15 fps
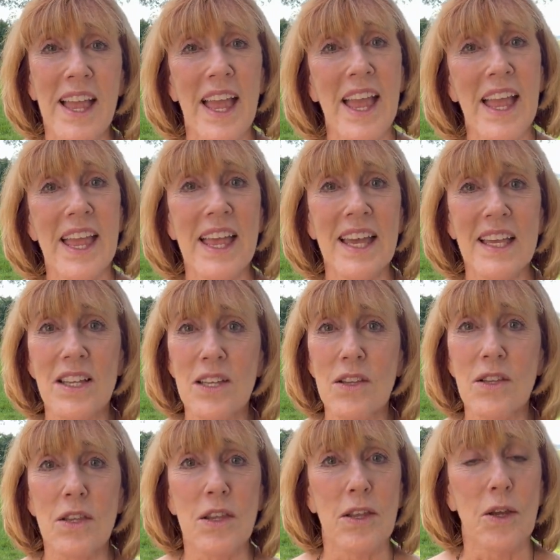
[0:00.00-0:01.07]

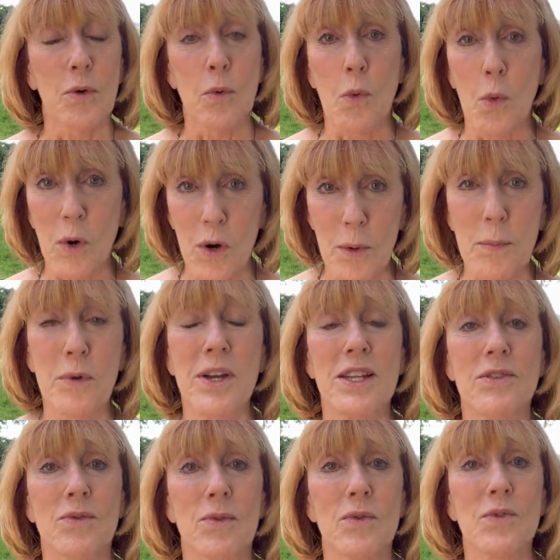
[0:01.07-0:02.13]
And there were
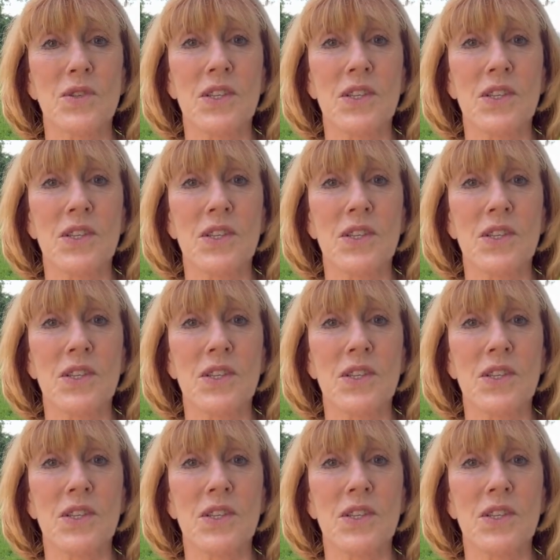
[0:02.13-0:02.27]
breakthroughs